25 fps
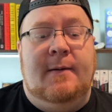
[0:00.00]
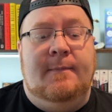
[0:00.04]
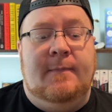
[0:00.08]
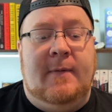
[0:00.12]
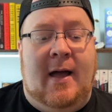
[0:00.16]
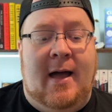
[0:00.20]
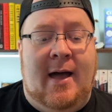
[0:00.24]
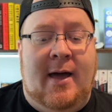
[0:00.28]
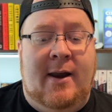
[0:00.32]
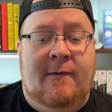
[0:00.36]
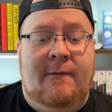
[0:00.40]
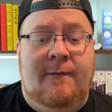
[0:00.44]

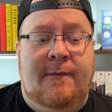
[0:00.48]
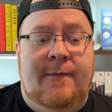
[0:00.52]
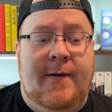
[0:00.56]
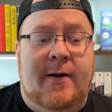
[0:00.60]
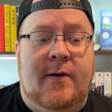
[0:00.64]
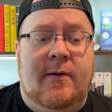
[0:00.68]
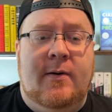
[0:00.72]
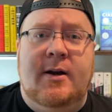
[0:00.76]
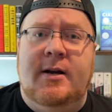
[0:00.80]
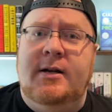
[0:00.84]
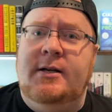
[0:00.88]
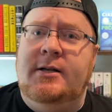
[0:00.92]
I had a
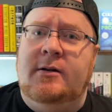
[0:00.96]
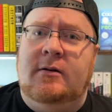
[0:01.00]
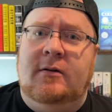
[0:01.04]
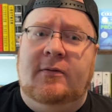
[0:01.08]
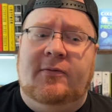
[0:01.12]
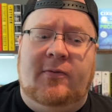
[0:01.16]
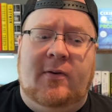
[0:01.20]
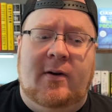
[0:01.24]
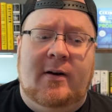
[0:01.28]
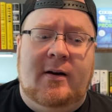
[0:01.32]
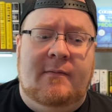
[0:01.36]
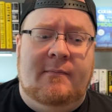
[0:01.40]
very dear
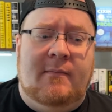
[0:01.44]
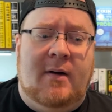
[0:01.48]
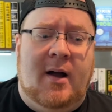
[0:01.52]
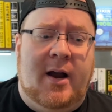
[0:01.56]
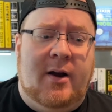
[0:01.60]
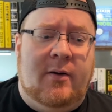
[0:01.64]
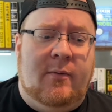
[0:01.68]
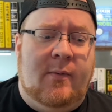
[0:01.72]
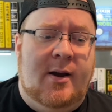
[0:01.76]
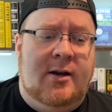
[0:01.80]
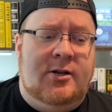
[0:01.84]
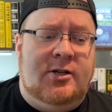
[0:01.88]
friend of
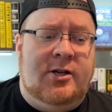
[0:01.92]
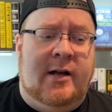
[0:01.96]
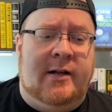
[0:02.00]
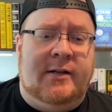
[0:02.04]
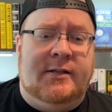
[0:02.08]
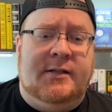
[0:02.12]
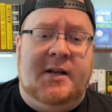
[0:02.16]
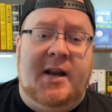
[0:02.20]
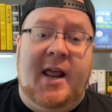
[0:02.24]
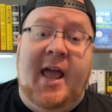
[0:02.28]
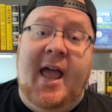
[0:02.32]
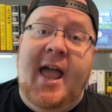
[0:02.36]
mine reach out
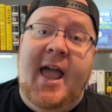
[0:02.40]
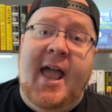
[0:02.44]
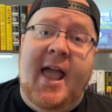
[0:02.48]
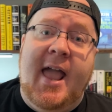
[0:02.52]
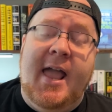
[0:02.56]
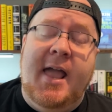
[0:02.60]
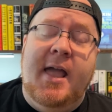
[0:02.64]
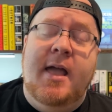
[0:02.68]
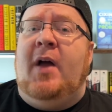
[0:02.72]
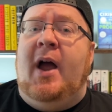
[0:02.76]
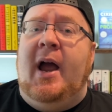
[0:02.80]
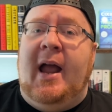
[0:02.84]
and said,
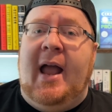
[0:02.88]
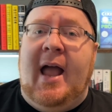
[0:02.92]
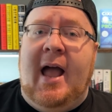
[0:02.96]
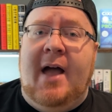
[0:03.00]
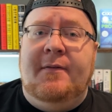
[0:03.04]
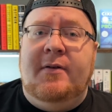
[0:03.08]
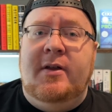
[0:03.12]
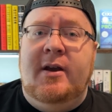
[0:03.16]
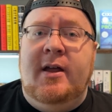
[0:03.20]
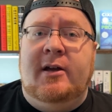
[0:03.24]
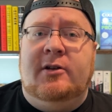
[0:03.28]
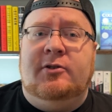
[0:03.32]
hey, I
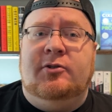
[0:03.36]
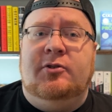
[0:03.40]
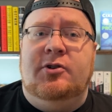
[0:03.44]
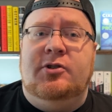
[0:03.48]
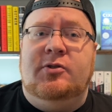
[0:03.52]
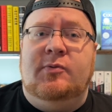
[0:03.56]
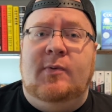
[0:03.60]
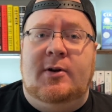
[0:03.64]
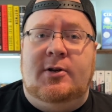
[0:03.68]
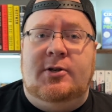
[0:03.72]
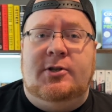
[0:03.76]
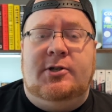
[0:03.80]
have an extra
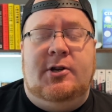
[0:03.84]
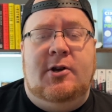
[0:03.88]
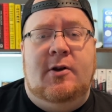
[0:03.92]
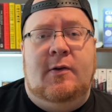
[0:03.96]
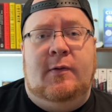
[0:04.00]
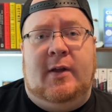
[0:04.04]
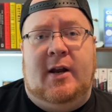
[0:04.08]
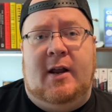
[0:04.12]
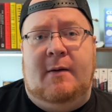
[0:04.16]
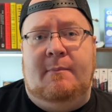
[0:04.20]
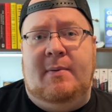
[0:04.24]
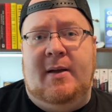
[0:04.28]
Switch 2
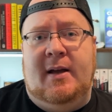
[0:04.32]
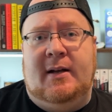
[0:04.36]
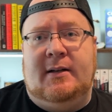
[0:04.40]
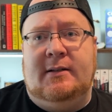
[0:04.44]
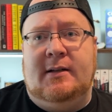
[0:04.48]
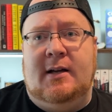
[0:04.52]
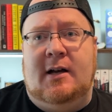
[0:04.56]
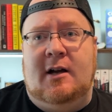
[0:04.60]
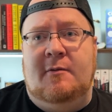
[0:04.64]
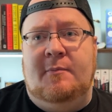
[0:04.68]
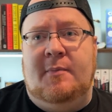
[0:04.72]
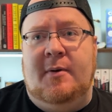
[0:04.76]
that I picked
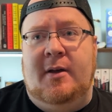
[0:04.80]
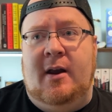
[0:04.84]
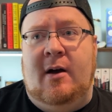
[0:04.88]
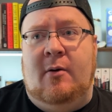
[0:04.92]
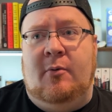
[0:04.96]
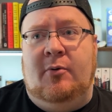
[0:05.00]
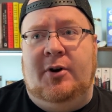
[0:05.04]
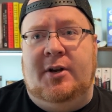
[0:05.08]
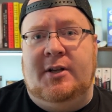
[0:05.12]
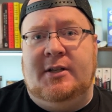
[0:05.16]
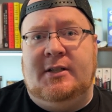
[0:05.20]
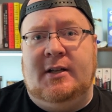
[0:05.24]
up, and I
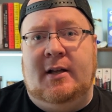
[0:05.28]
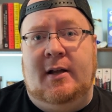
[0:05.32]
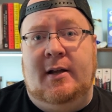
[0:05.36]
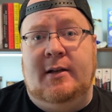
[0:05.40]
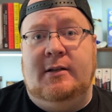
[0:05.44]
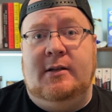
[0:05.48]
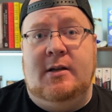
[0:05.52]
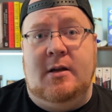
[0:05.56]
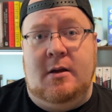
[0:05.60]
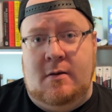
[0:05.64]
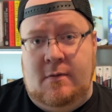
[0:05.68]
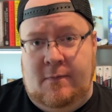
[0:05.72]
want to sell it
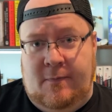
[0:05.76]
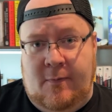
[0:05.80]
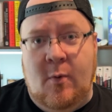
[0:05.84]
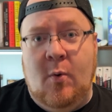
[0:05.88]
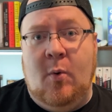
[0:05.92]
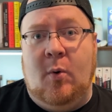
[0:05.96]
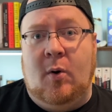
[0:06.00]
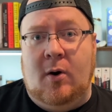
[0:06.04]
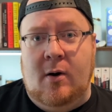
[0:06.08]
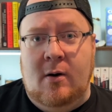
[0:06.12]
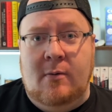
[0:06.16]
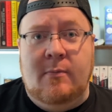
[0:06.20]
to you
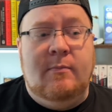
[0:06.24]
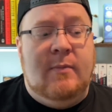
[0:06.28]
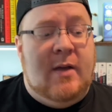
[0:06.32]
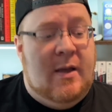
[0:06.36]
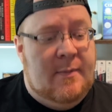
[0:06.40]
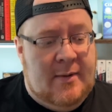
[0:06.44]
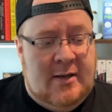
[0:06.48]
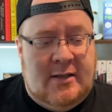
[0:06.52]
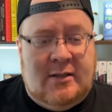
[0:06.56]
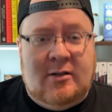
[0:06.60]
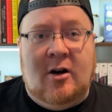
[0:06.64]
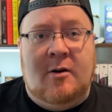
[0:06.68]
for
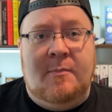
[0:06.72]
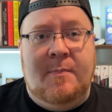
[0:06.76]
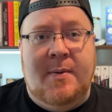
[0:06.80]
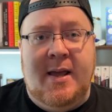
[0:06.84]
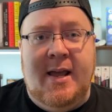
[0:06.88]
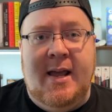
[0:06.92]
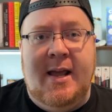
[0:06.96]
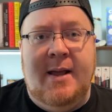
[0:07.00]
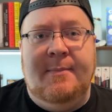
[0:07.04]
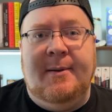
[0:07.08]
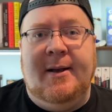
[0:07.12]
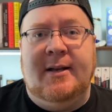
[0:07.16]

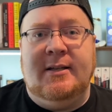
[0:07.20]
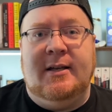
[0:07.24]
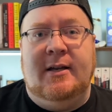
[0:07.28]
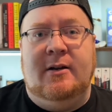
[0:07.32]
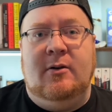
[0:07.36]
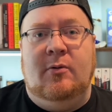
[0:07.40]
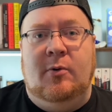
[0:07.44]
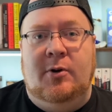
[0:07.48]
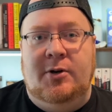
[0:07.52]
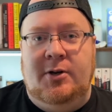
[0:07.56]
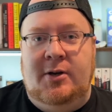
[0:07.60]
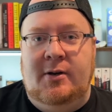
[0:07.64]
MSRP because I
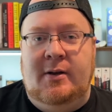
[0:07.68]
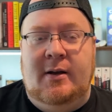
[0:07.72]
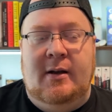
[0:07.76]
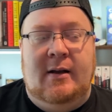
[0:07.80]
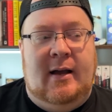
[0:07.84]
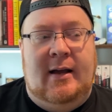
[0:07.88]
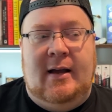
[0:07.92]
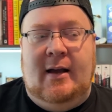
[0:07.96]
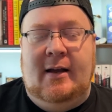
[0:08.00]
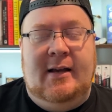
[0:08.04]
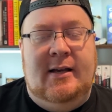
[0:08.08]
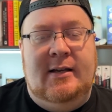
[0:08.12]
don't want you,
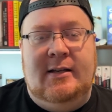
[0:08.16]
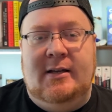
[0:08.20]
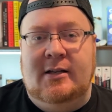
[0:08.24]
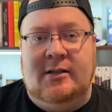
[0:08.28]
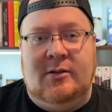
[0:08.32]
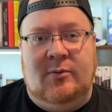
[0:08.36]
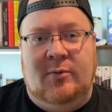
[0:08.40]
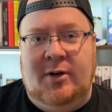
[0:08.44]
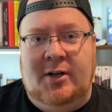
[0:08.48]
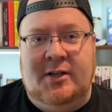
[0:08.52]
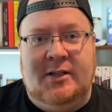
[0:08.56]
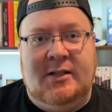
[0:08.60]
he
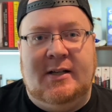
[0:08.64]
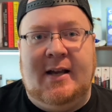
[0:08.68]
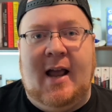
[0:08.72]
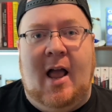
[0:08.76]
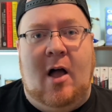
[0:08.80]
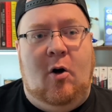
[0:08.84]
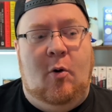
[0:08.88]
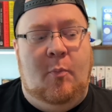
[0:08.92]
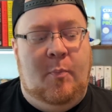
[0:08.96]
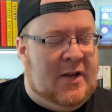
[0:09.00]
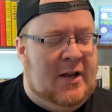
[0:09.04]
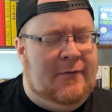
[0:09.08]
doesn't want to
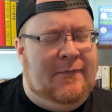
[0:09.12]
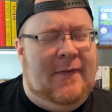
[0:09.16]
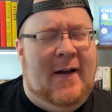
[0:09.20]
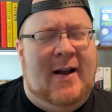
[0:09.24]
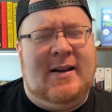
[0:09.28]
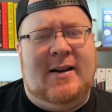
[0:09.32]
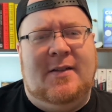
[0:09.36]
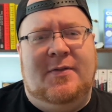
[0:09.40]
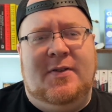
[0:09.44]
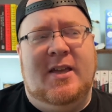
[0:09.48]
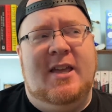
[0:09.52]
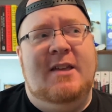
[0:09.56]
scalp. In
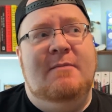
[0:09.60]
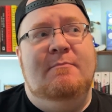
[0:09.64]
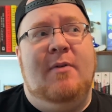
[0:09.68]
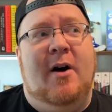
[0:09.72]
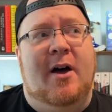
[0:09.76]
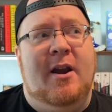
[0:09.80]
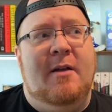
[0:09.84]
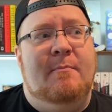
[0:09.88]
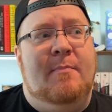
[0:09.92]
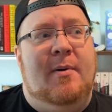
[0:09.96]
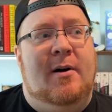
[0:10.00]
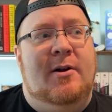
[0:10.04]
fact, I think he
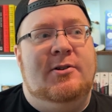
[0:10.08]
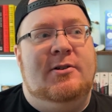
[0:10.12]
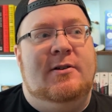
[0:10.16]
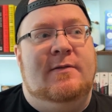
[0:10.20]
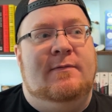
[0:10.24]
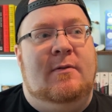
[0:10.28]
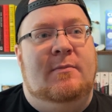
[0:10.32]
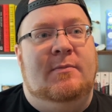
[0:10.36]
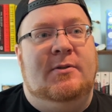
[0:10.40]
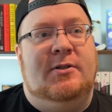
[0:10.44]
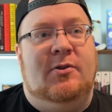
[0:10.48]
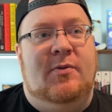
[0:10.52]
bought a bunch of
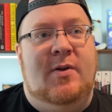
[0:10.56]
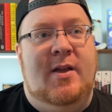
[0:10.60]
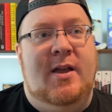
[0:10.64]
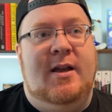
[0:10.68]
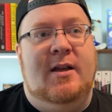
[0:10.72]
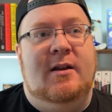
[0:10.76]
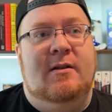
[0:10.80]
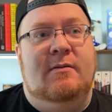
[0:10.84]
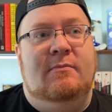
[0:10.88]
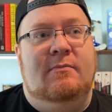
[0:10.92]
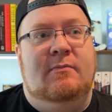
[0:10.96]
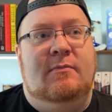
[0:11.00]
them so he
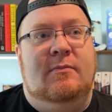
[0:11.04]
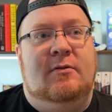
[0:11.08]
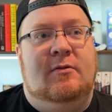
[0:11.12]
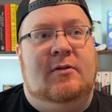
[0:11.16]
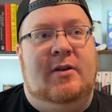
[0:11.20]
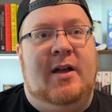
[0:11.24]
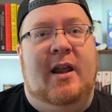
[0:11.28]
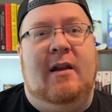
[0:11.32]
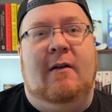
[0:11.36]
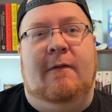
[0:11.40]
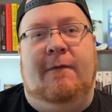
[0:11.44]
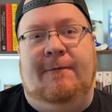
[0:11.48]
can
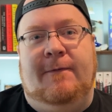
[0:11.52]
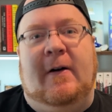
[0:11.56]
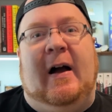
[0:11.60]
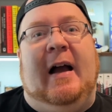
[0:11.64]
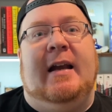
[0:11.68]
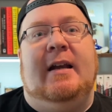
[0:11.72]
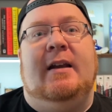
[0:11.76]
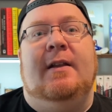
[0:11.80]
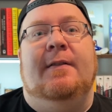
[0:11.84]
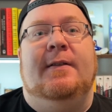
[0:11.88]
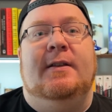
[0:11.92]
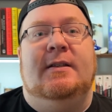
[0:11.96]
kind of
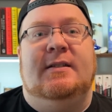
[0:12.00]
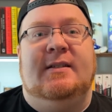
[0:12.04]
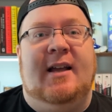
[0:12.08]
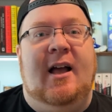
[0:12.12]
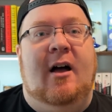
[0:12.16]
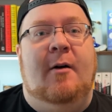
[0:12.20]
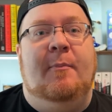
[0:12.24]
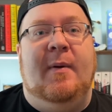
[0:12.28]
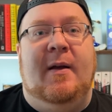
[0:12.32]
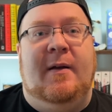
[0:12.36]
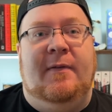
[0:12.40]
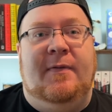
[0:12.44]
fight the
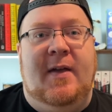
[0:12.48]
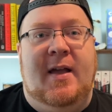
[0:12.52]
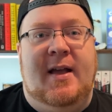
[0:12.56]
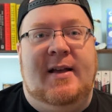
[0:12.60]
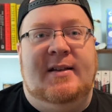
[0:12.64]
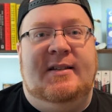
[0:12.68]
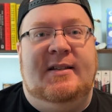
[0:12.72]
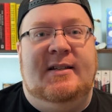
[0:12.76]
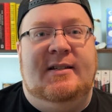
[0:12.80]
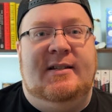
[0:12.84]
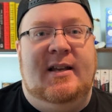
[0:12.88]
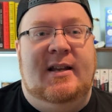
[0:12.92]
scalping
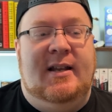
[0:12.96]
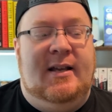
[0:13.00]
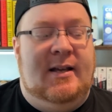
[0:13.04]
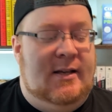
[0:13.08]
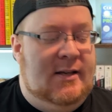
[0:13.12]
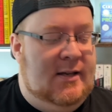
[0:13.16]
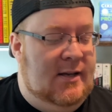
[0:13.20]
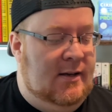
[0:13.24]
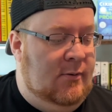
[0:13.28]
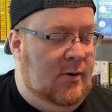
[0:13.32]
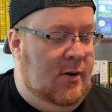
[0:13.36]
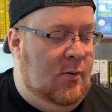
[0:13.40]
things.
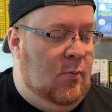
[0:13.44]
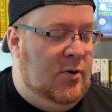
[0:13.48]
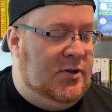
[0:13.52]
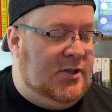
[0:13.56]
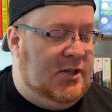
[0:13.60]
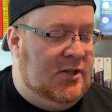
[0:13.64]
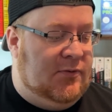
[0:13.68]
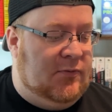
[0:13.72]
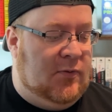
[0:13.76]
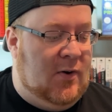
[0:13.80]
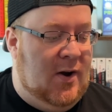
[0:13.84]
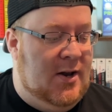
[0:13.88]
He wants
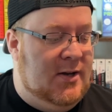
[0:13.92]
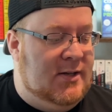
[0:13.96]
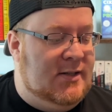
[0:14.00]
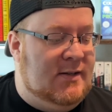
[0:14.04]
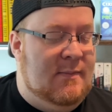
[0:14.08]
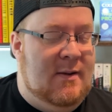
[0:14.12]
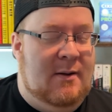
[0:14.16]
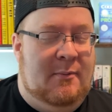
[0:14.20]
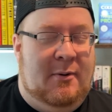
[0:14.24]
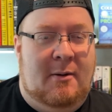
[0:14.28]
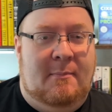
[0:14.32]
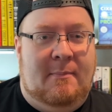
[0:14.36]
his friends to
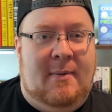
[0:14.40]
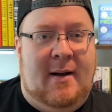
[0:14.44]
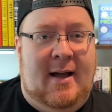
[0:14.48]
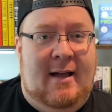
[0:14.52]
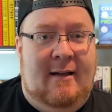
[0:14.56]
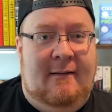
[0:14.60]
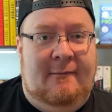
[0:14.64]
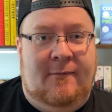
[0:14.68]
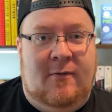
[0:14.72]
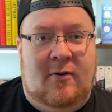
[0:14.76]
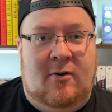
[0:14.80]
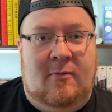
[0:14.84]
be able to buy
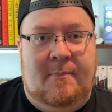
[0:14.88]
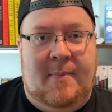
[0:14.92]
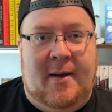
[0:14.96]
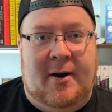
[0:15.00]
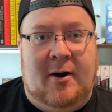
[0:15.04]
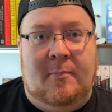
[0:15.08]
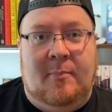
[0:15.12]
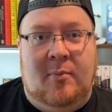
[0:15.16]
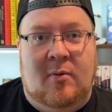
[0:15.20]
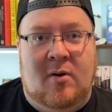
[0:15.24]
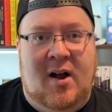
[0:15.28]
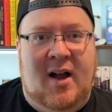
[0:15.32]
it for a
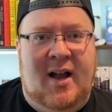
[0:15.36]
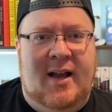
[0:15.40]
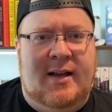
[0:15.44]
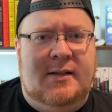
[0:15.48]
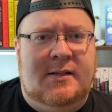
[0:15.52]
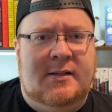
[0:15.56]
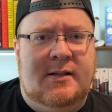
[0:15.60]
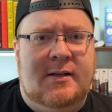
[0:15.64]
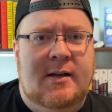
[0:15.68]
better price.